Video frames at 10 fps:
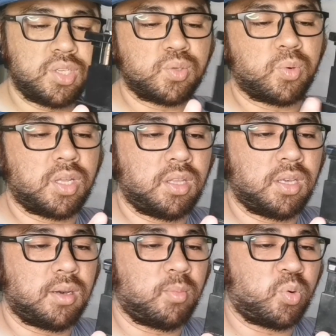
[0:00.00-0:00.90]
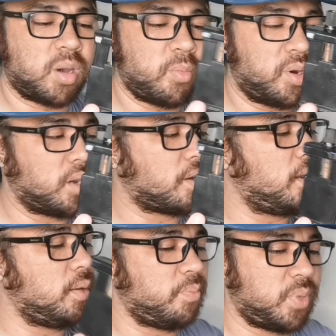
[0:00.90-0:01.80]
this one yung mong camera
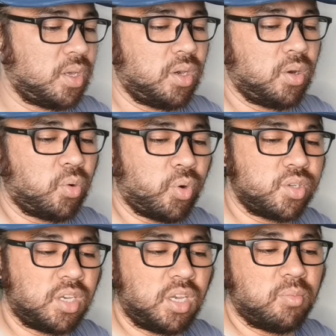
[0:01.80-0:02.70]
clip or sa